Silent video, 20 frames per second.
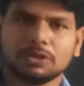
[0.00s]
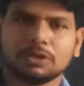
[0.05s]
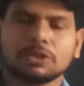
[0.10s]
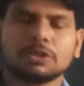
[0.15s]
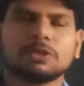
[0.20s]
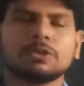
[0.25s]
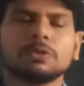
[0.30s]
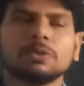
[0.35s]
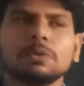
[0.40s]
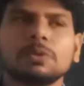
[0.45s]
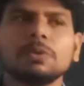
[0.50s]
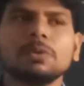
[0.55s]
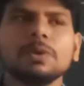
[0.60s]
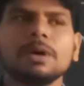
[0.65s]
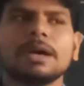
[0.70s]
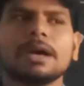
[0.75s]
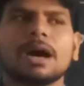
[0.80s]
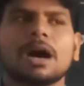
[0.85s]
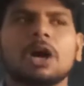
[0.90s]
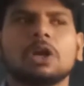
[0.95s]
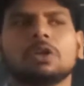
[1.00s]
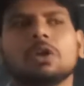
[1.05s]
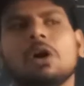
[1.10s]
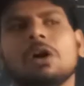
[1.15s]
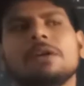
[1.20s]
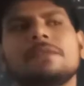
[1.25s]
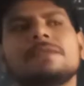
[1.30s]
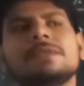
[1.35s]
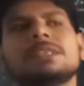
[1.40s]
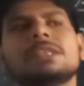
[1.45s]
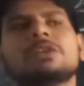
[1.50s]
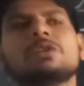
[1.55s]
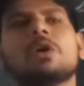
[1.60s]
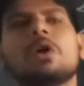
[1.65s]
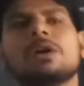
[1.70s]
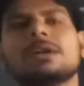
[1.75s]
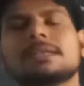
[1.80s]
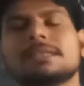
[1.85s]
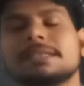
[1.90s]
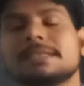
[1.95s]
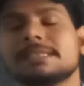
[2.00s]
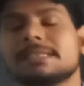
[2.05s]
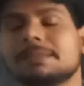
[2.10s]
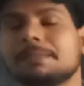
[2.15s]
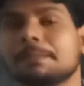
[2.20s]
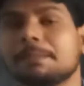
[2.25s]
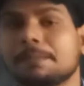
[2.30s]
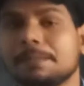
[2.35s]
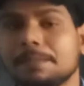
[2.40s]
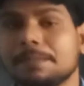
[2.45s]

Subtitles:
Sue, along with the doctors